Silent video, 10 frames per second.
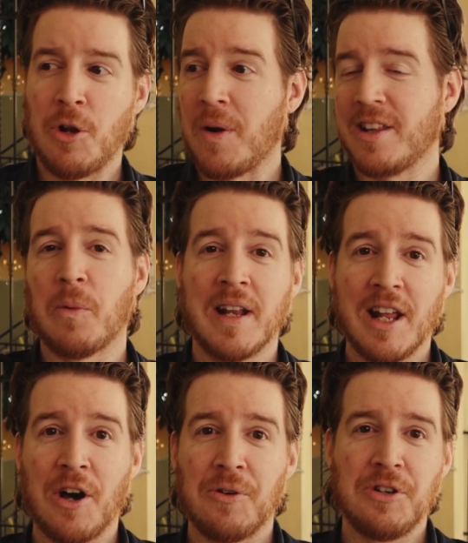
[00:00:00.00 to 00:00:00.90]
don't get the
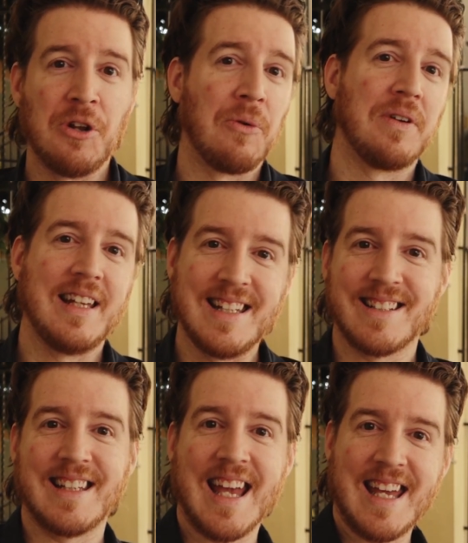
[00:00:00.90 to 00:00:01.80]
window, you don't
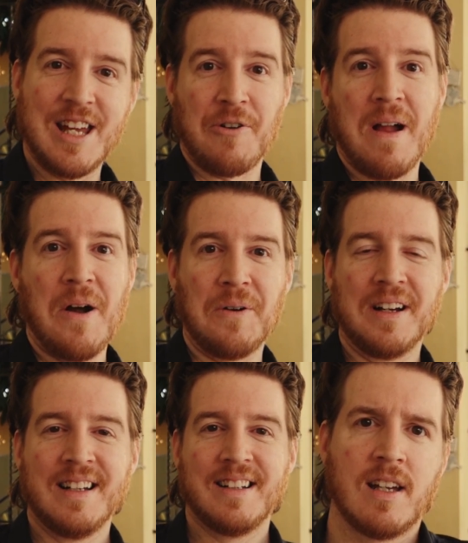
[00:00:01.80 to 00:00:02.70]
easily get in or out.
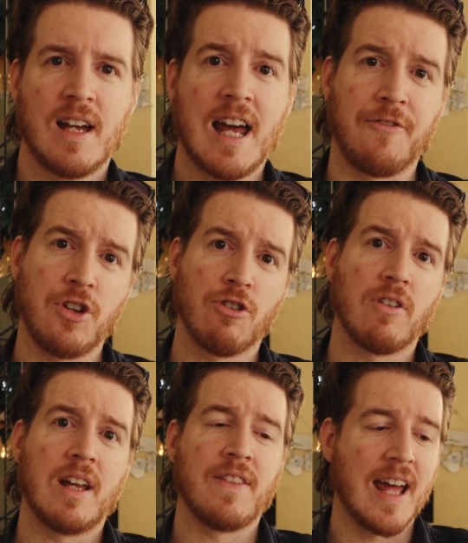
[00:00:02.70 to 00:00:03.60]
And if you're
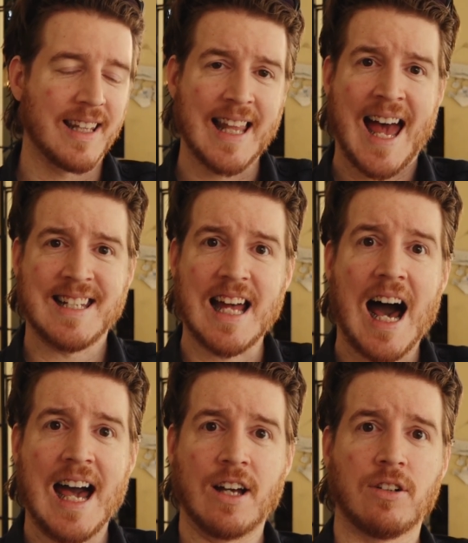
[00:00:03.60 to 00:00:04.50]
in that last
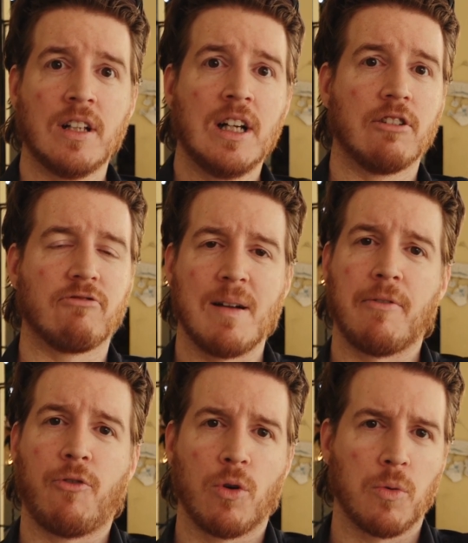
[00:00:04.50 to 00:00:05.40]
aisle, right
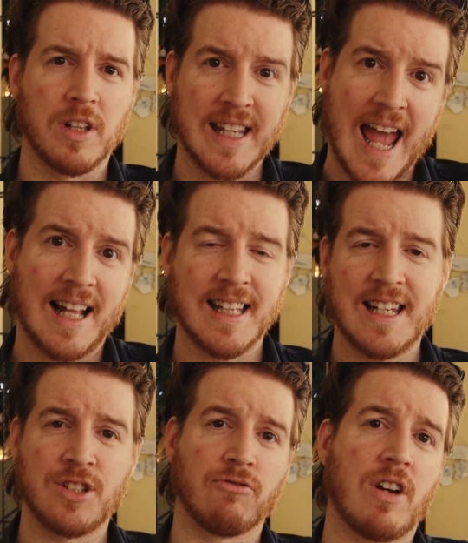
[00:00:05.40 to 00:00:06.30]
before where the galley
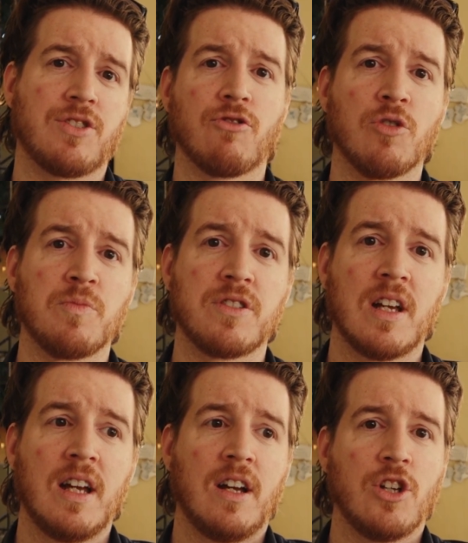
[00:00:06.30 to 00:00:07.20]
is and the restrooms,
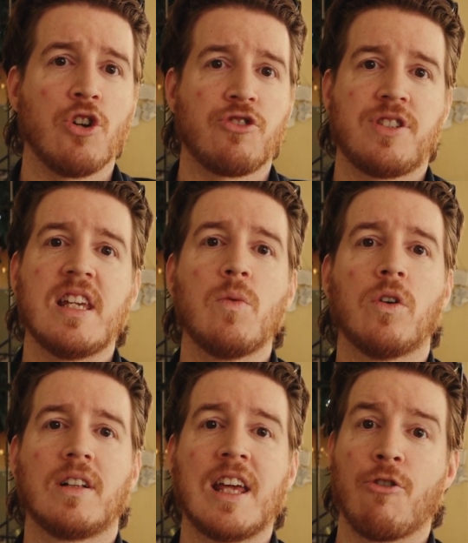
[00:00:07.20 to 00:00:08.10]
your seat
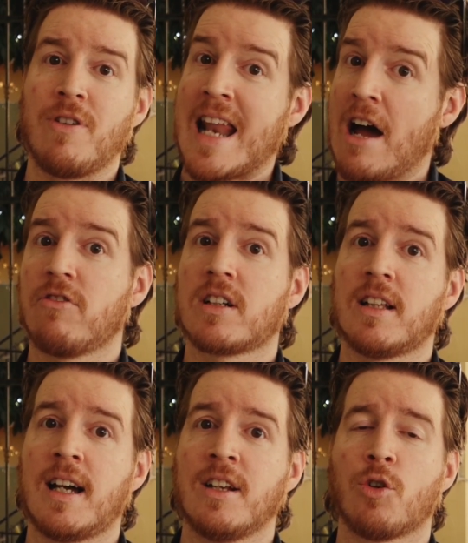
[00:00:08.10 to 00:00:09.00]
will either not
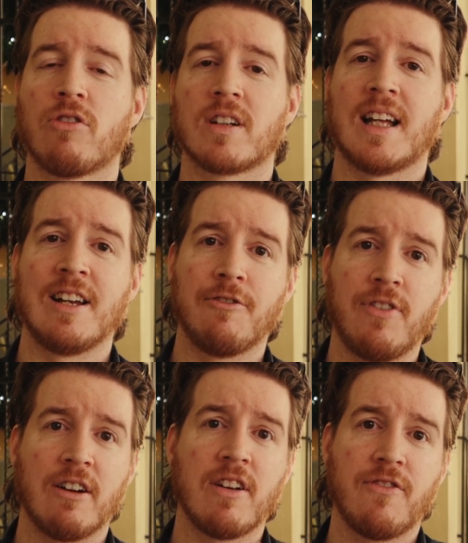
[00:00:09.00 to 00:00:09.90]
recline or recline
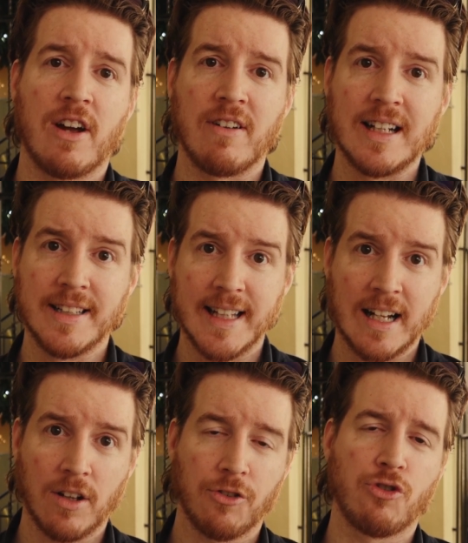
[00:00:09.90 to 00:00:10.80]
very, very
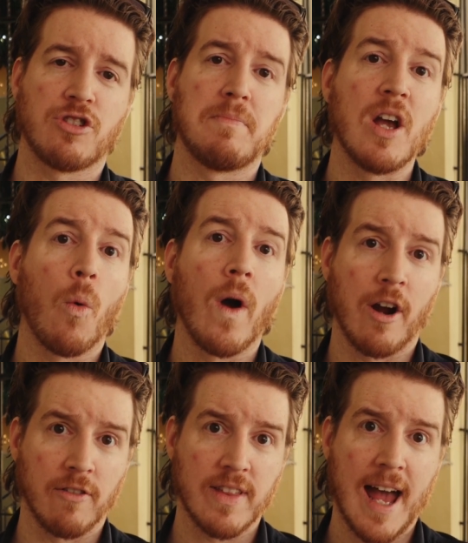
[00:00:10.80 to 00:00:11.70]
little, so just be
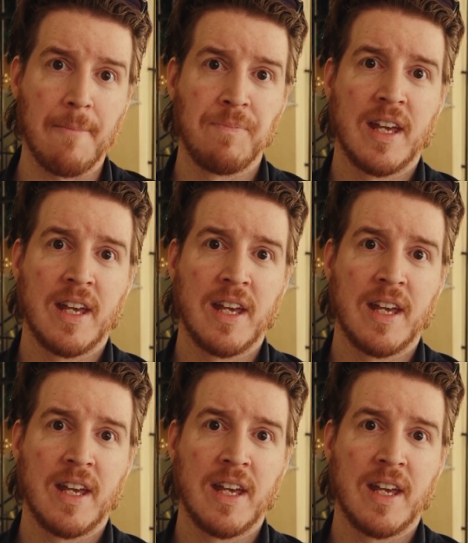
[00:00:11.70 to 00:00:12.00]
aware of that.